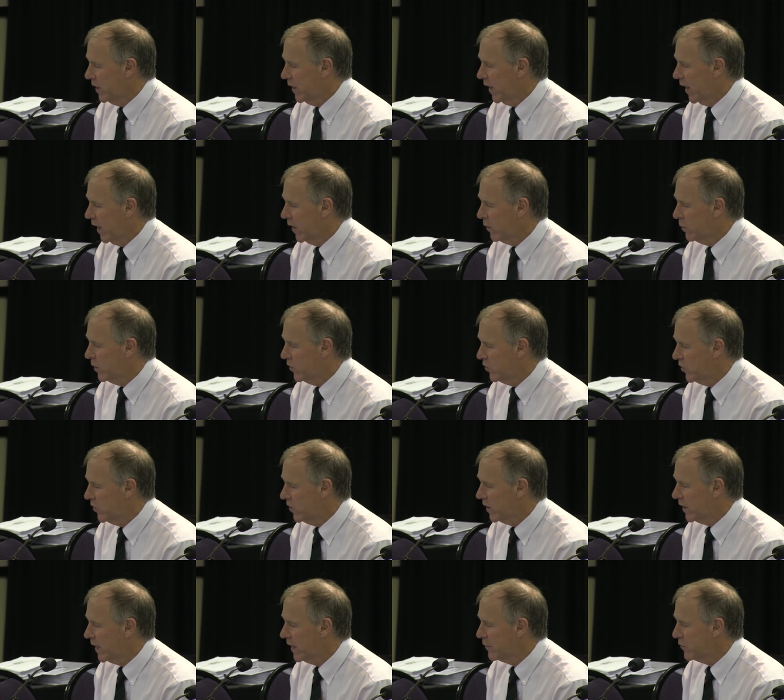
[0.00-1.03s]
and we do
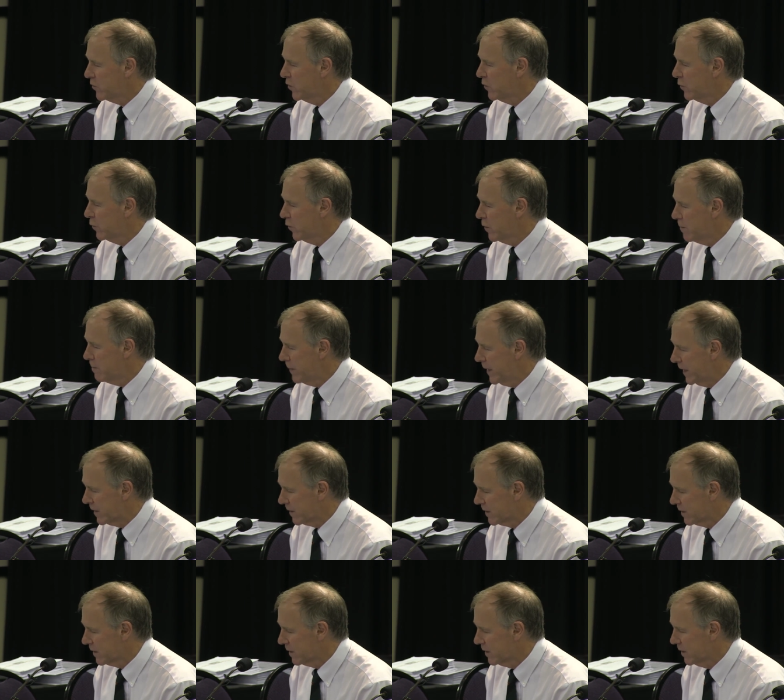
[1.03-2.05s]
not have to
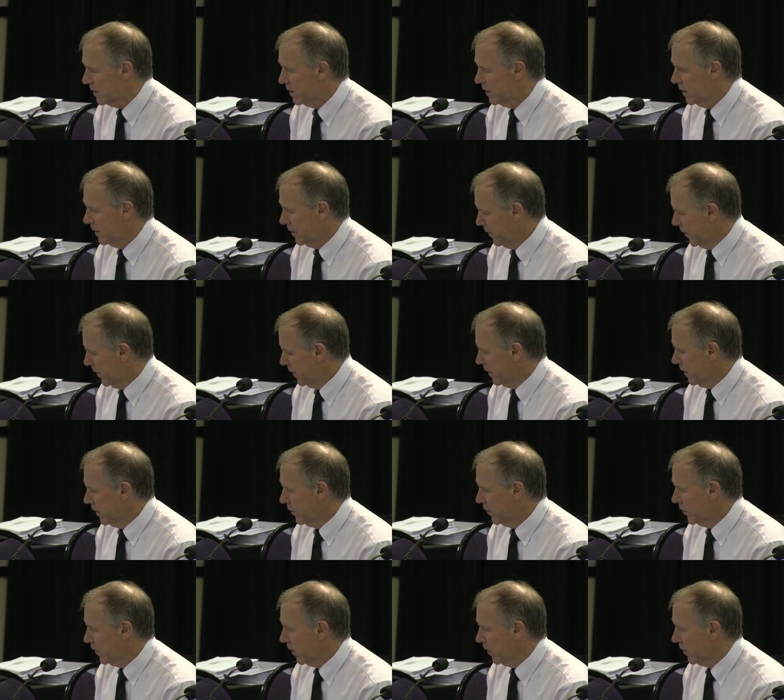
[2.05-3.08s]
ferment.
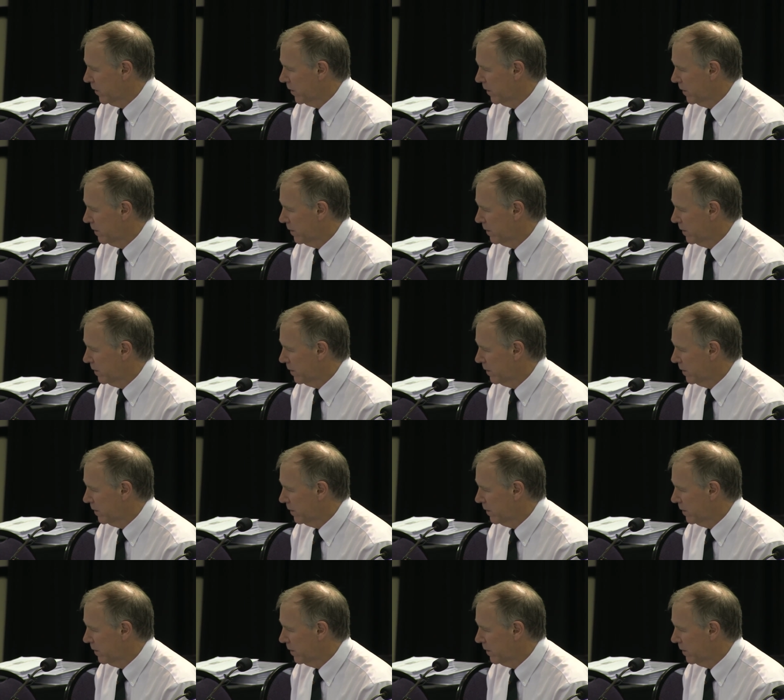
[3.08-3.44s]
So,